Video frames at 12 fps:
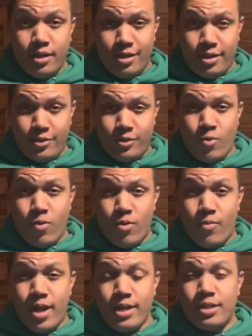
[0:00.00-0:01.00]
uh,
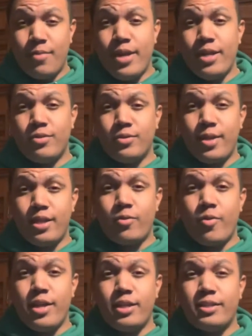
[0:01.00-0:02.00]
score on Rotten Tomatoes by the
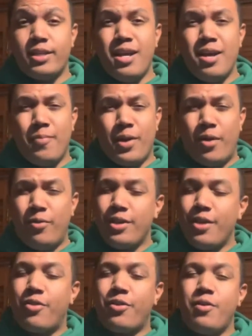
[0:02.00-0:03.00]
critics, but
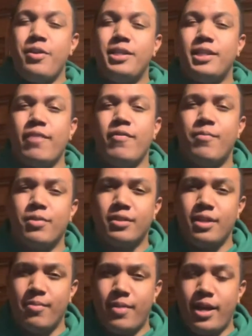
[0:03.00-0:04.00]
only
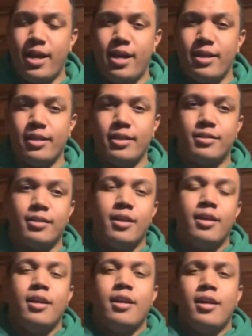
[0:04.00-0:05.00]
37% by the audience.
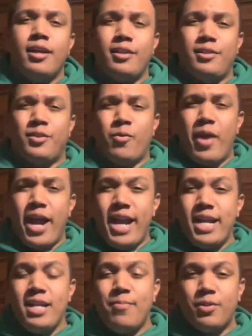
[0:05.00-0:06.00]
Uh, so
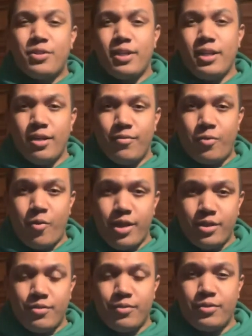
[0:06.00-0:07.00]
80% of
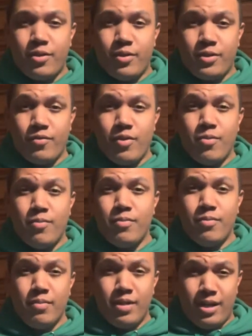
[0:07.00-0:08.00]
critics who saw this
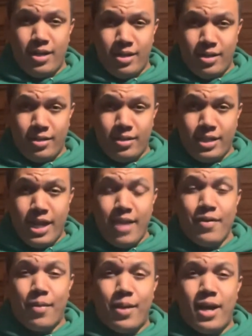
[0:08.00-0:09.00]
film uh,
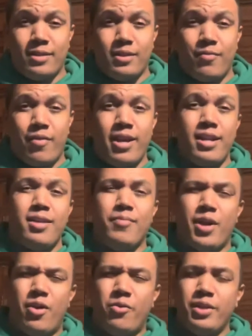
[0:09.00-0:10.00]
gave it a positive rating,
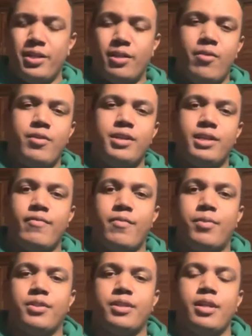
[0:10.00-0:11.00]
but only
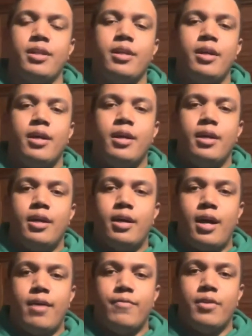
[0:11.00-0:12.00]
37% uh,
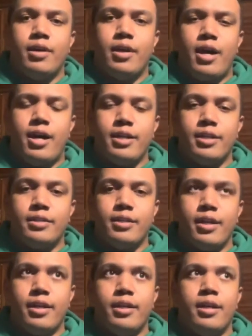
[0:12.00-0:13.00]
of the audience
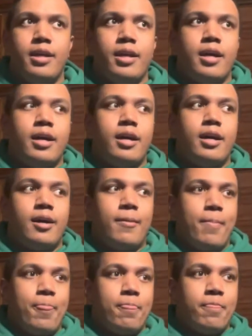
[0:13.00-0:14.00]
did.
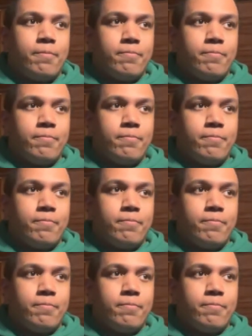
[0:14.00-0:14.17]
Um,